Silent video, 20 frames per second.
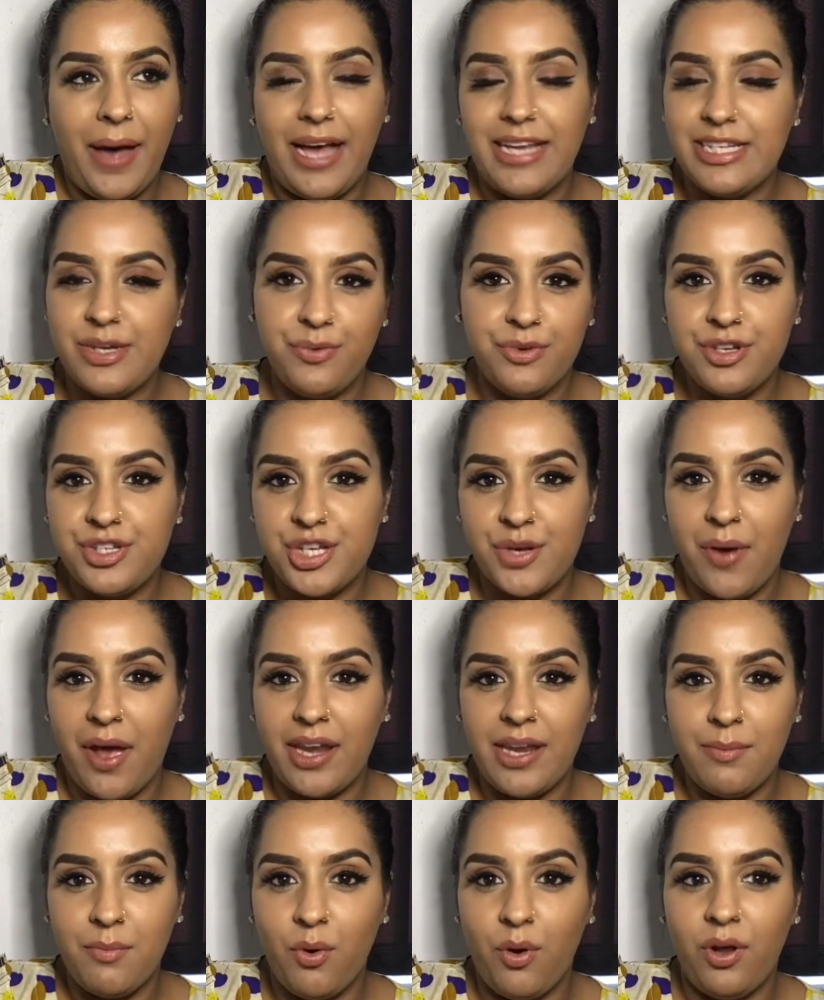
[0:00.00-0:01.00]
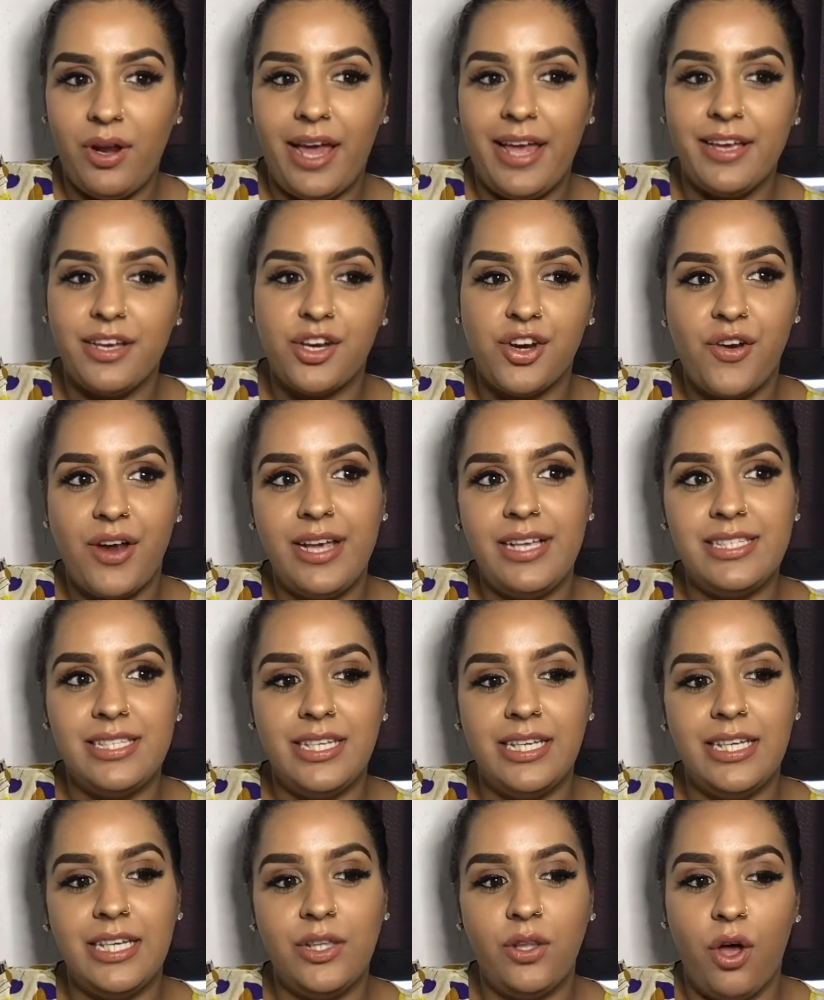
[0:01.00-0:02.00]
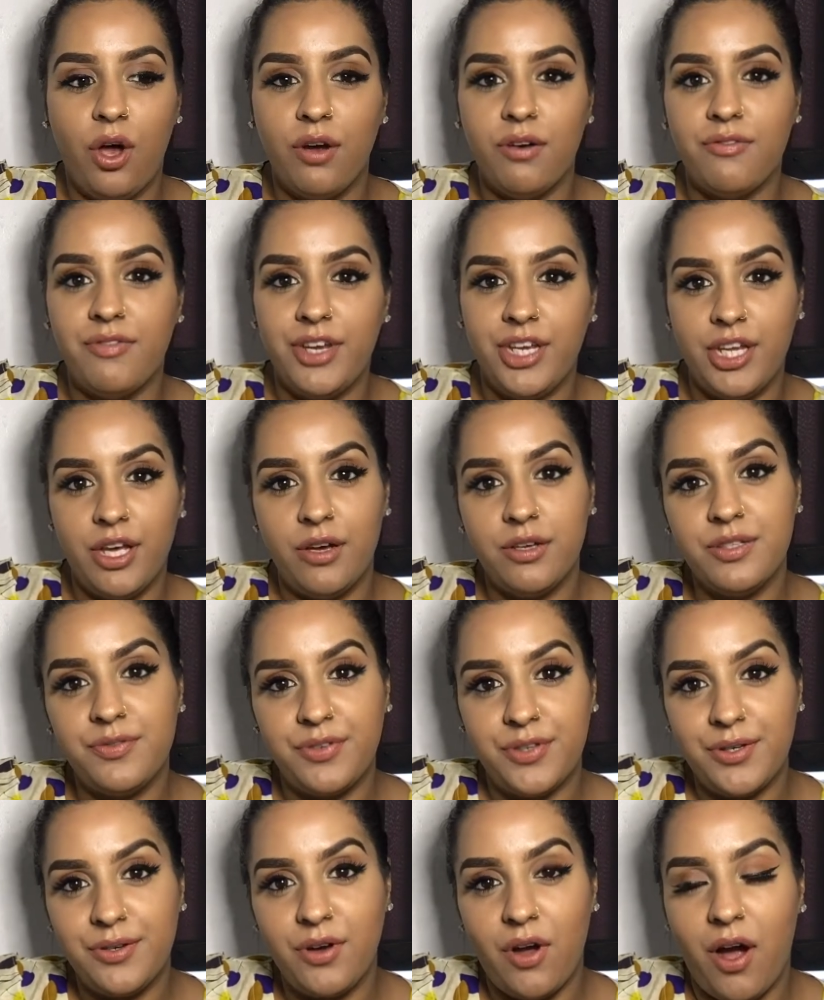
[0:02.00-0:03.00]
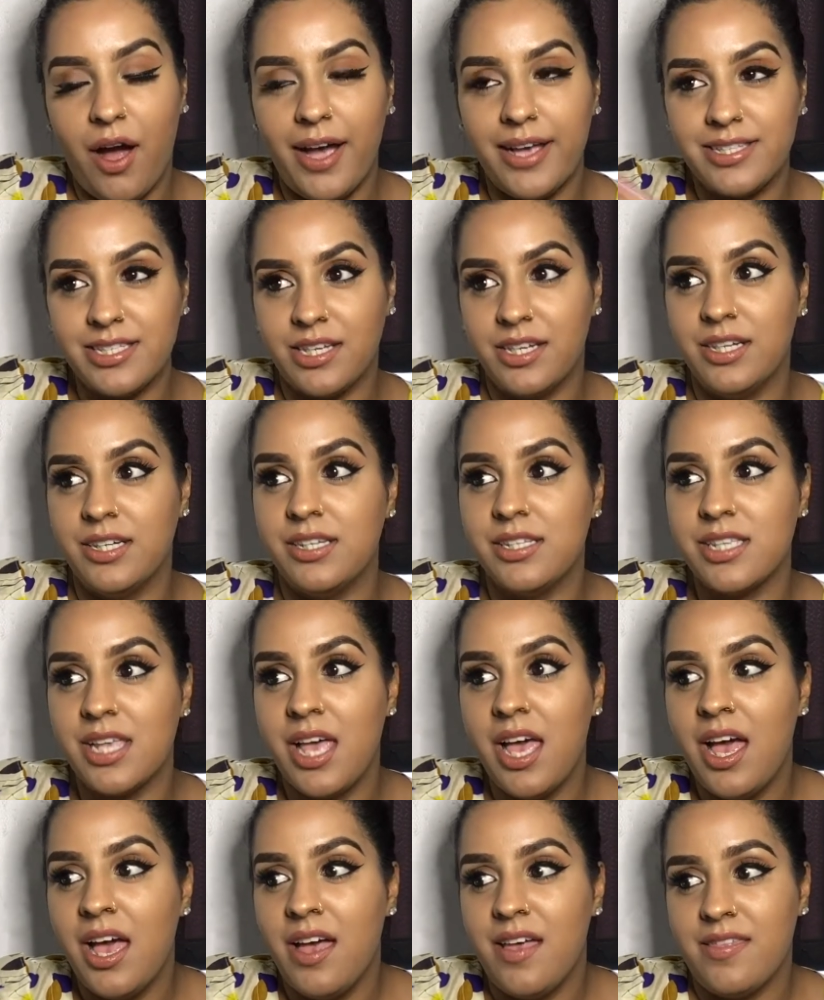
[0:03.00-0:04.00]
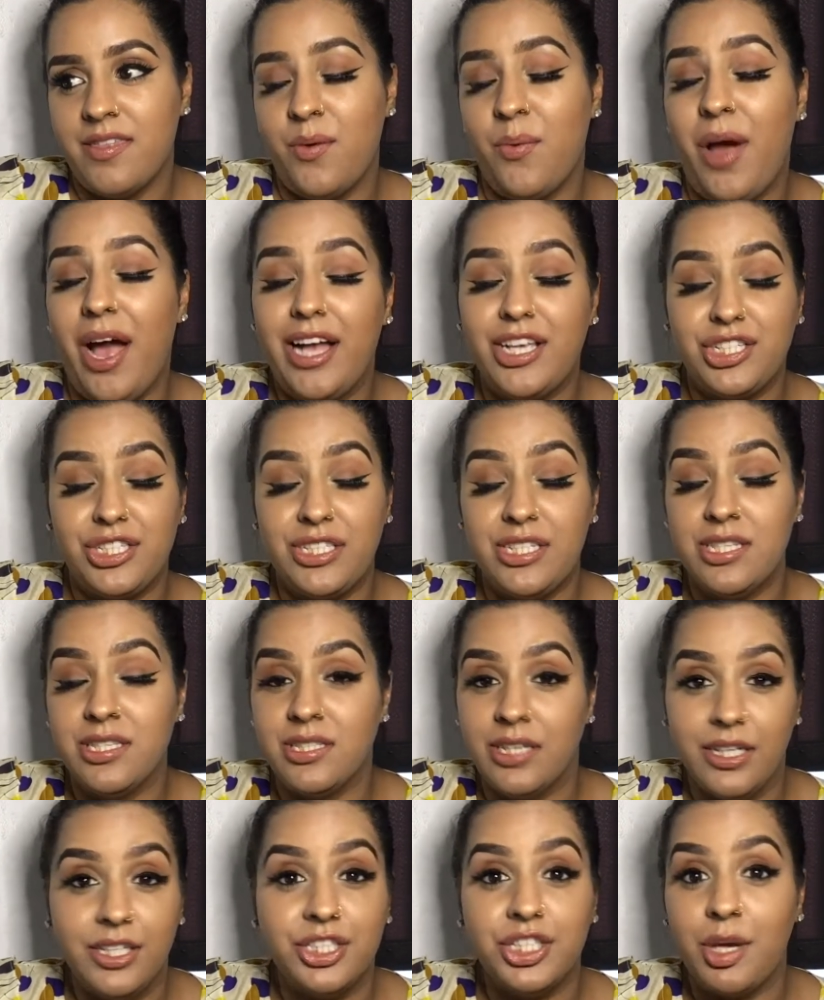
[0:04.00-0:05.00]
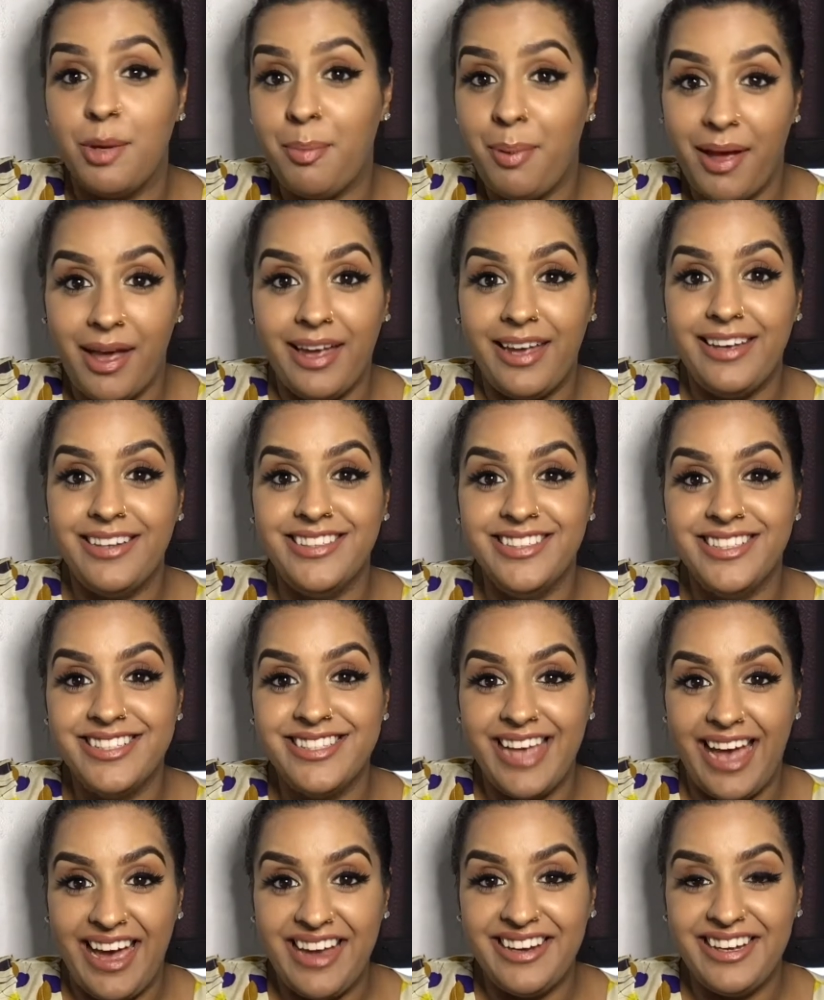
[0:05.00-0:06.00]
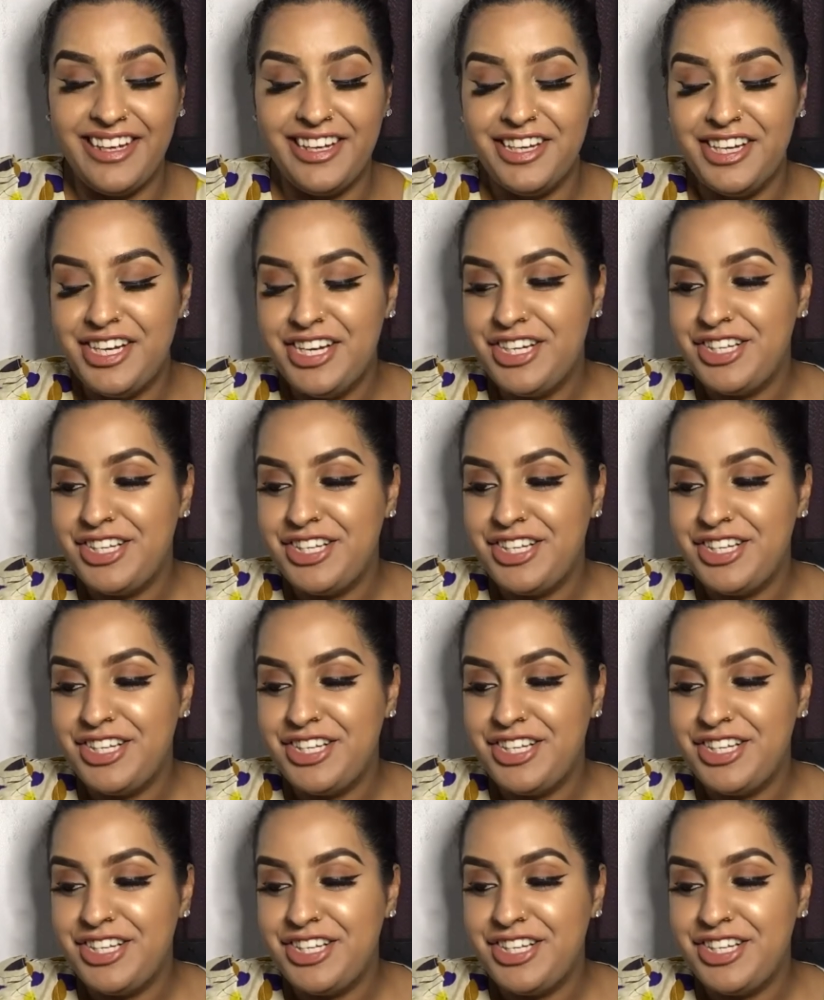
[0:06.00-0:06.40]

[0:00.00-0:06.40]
but I didn't want to do any more like crazy long videos for you guys because they were actually such a pain to edit.